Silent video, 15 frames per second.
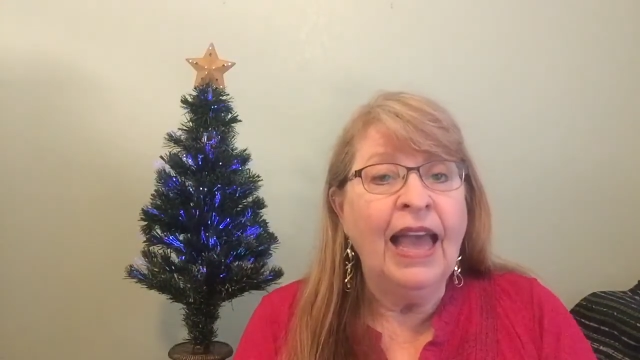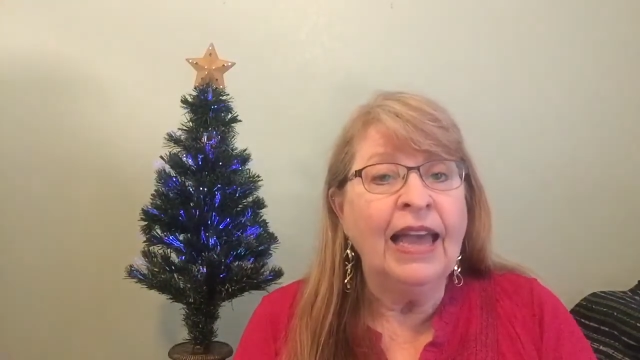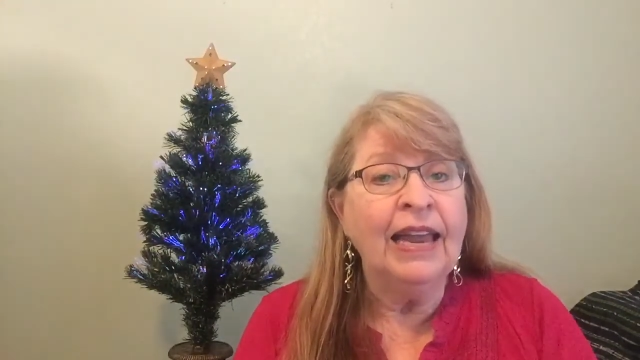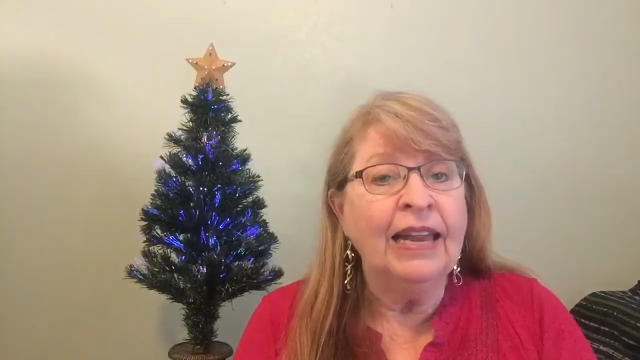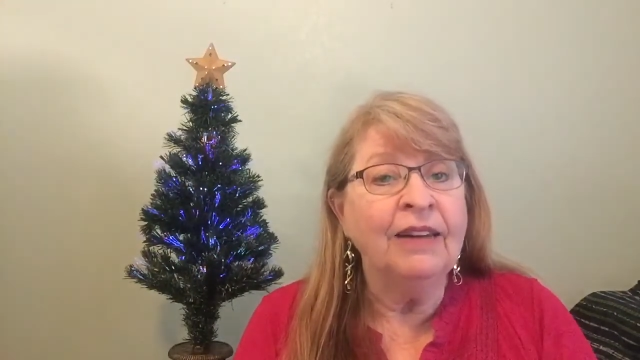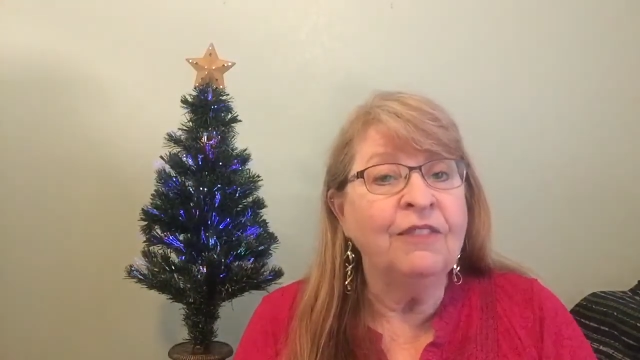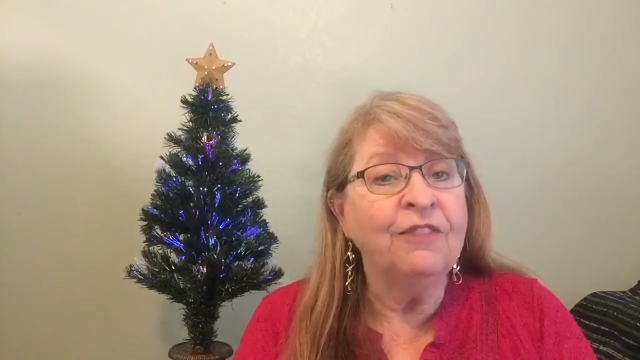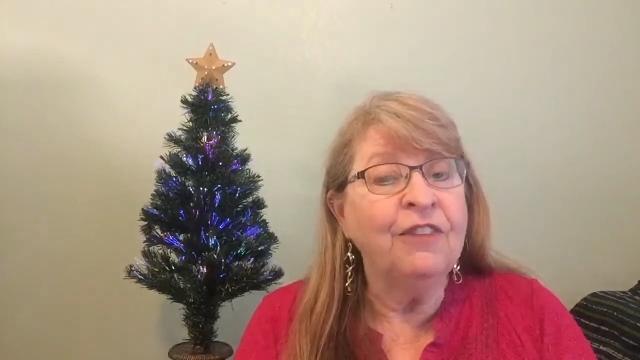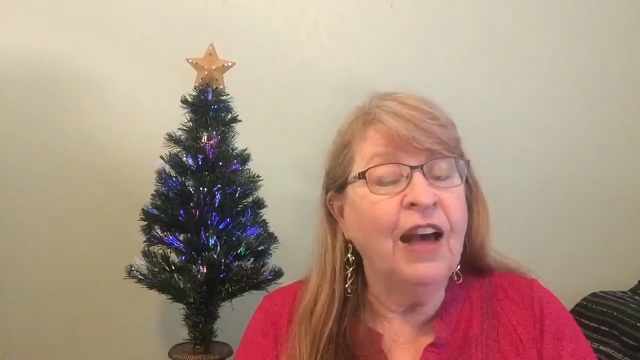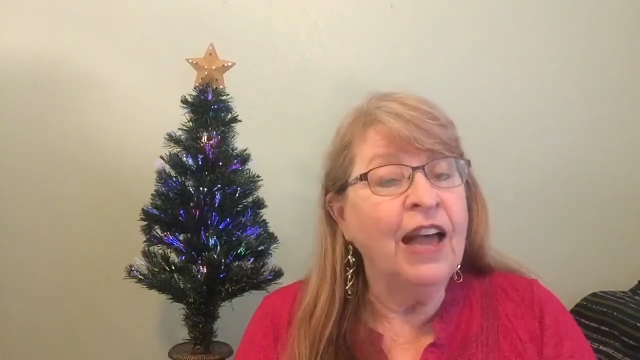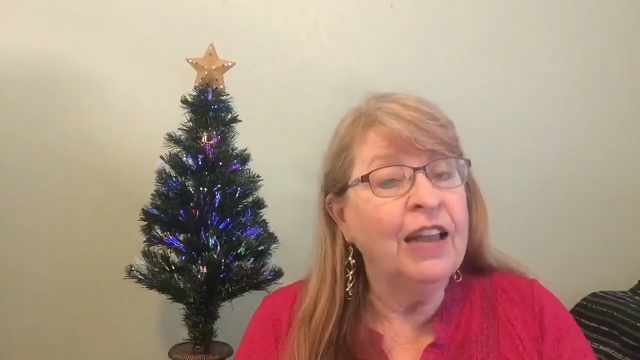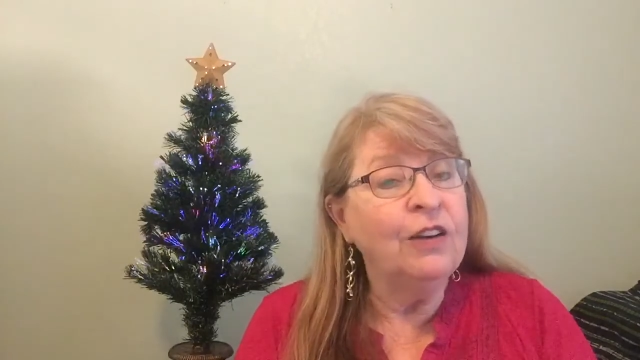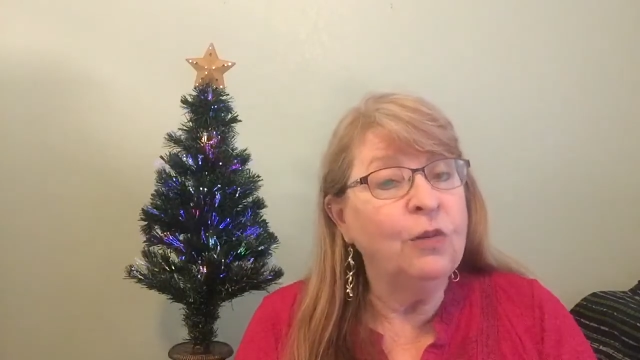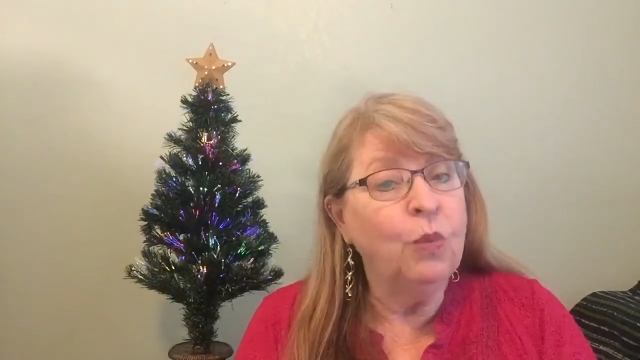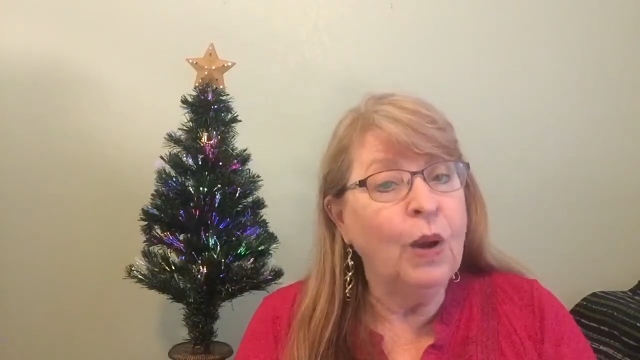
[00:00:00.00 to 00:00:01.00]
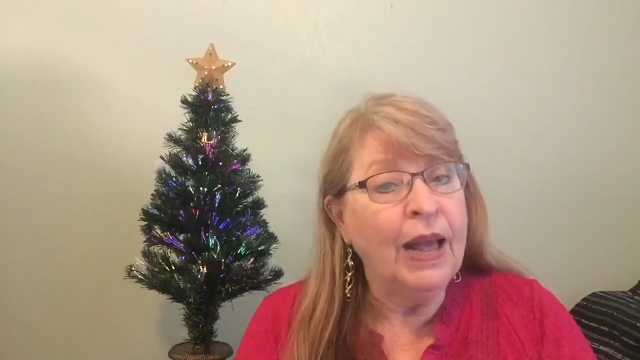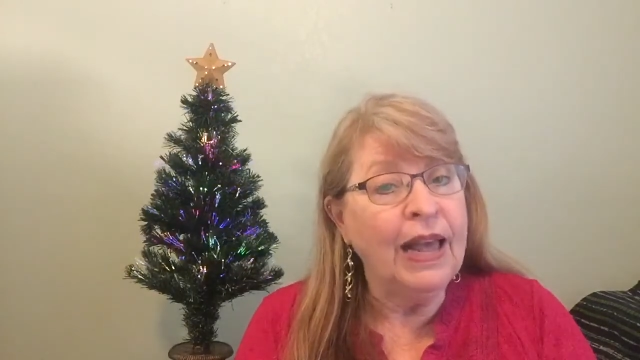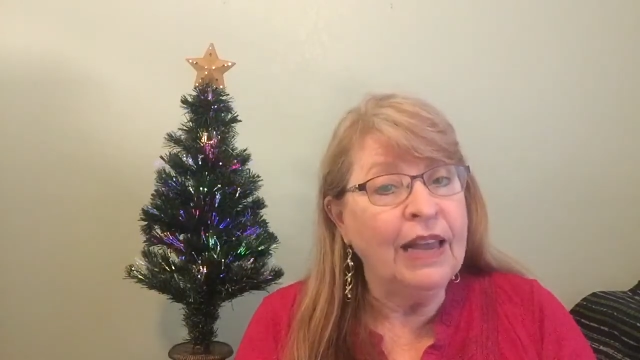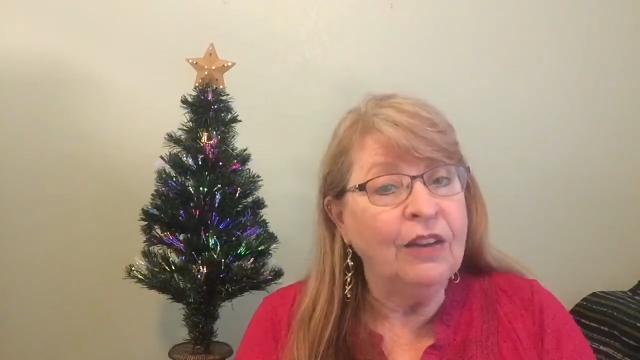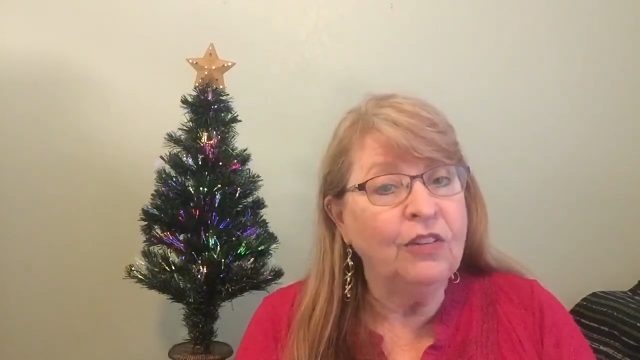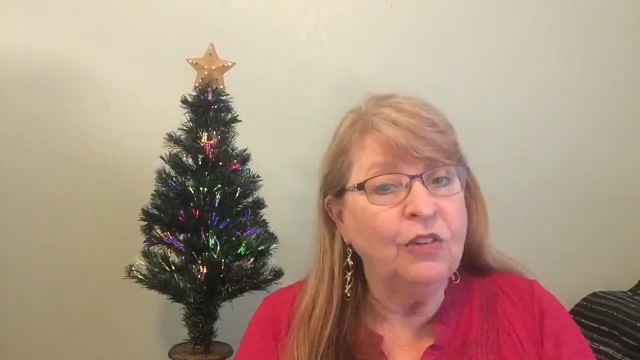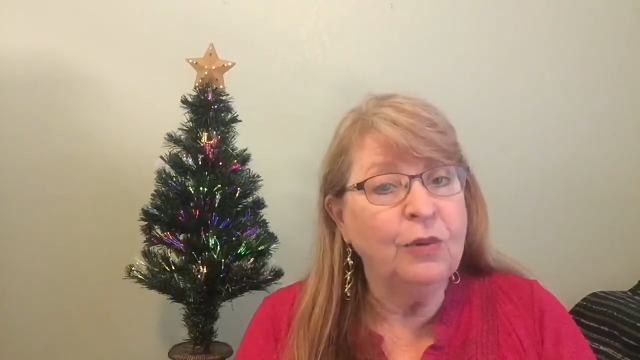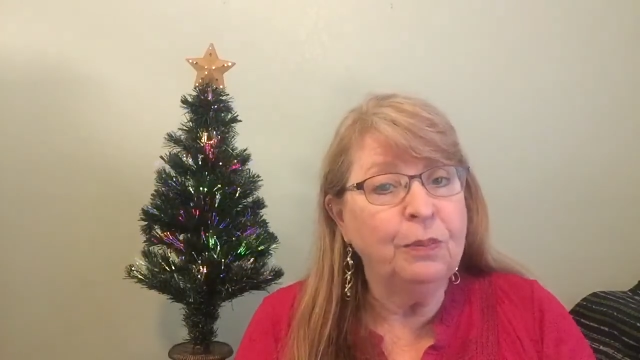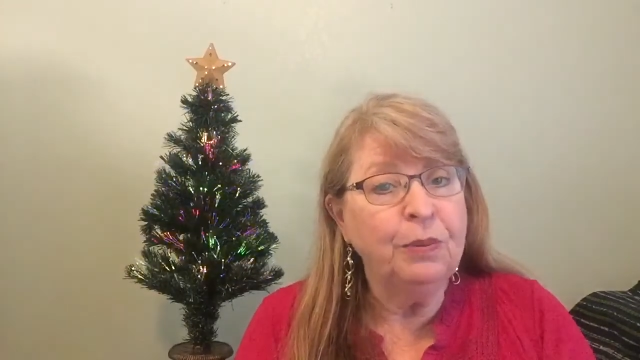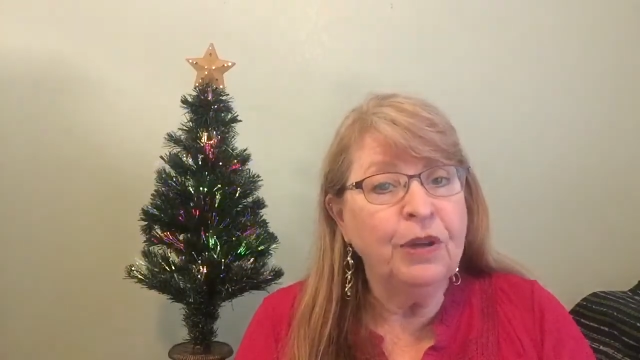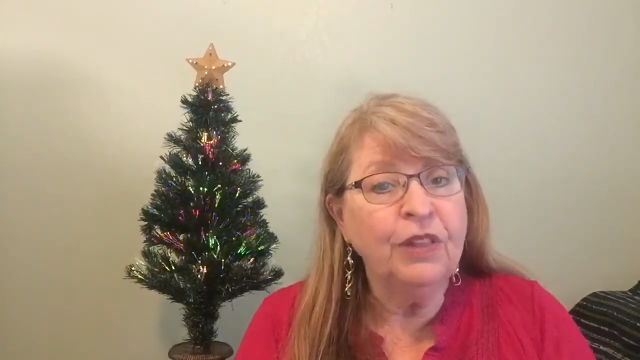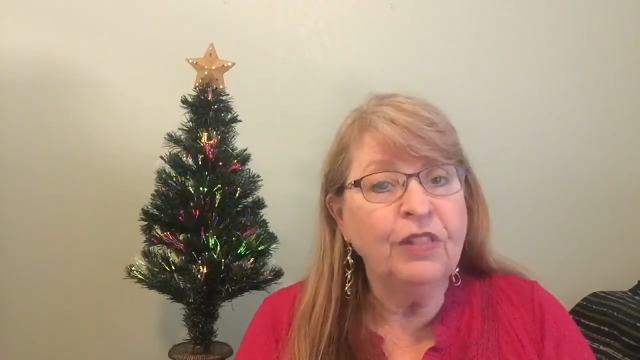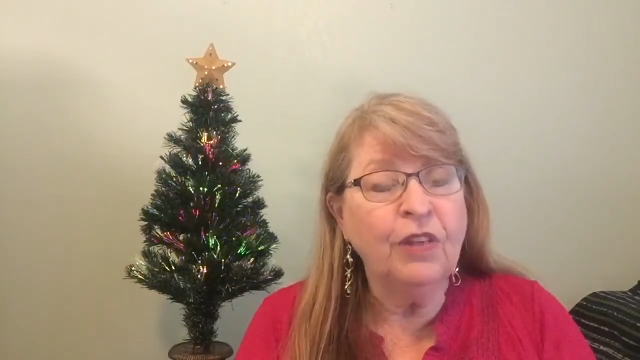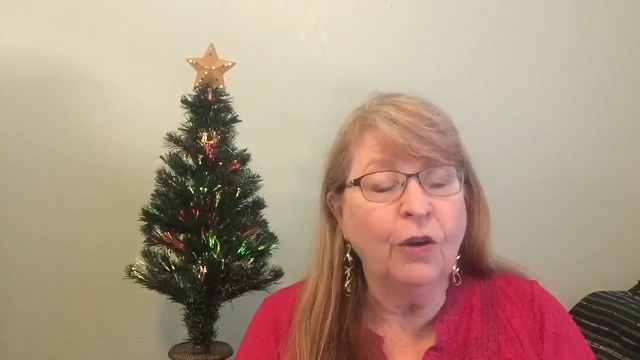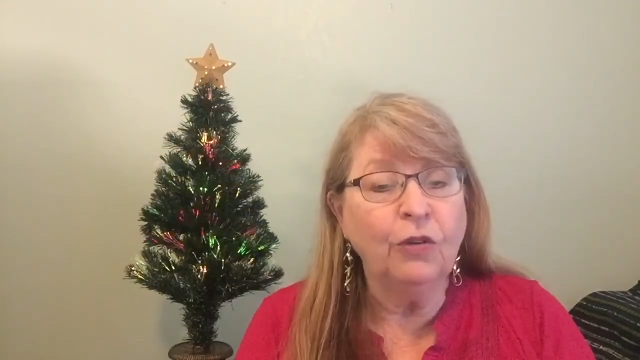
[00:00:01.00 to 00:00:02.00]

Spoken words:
and find ways to put